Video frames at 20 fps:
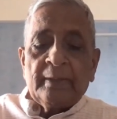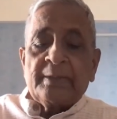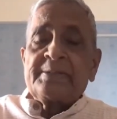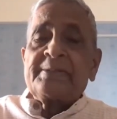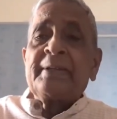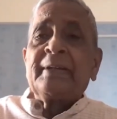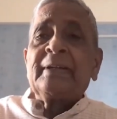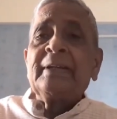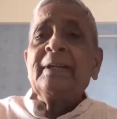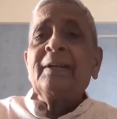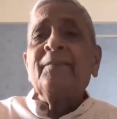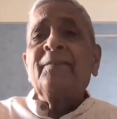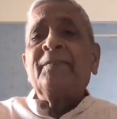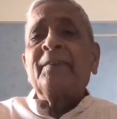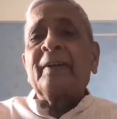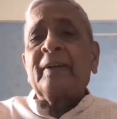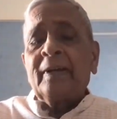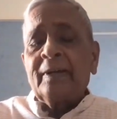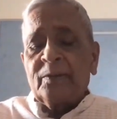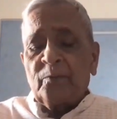
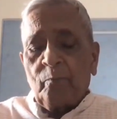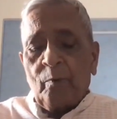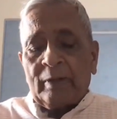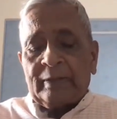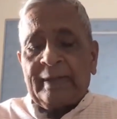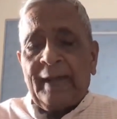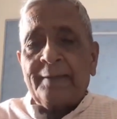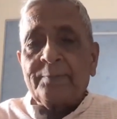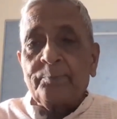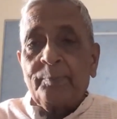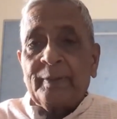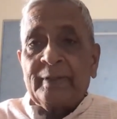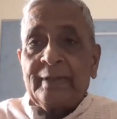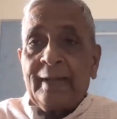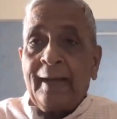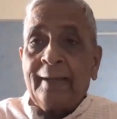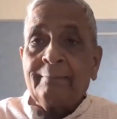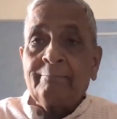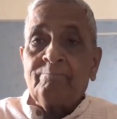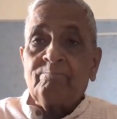Significant work has been
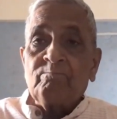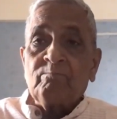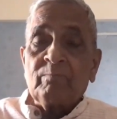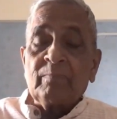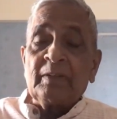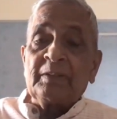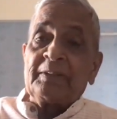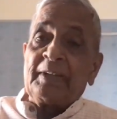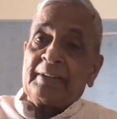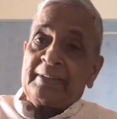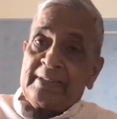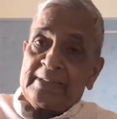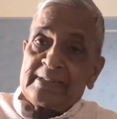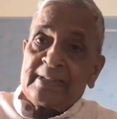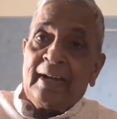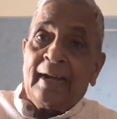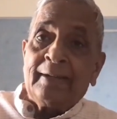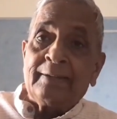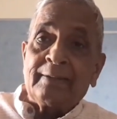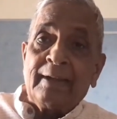done in the
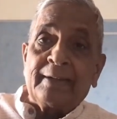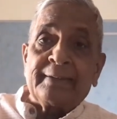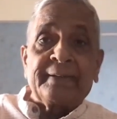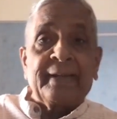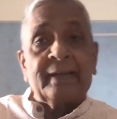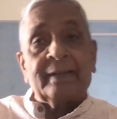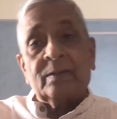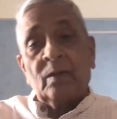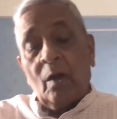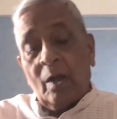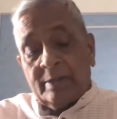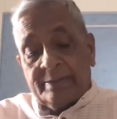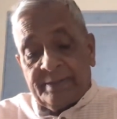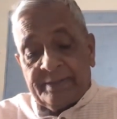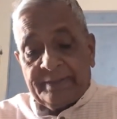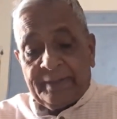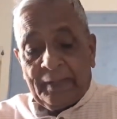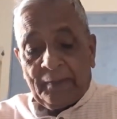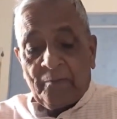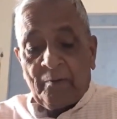design and
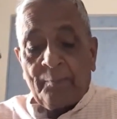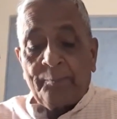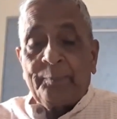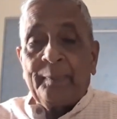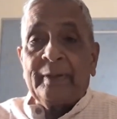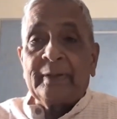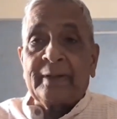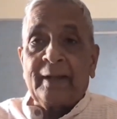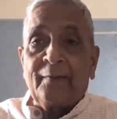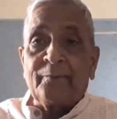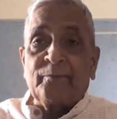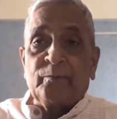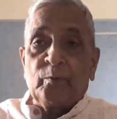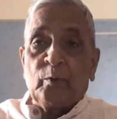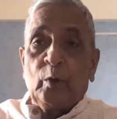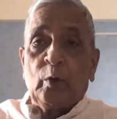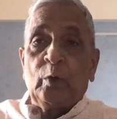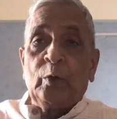technology development of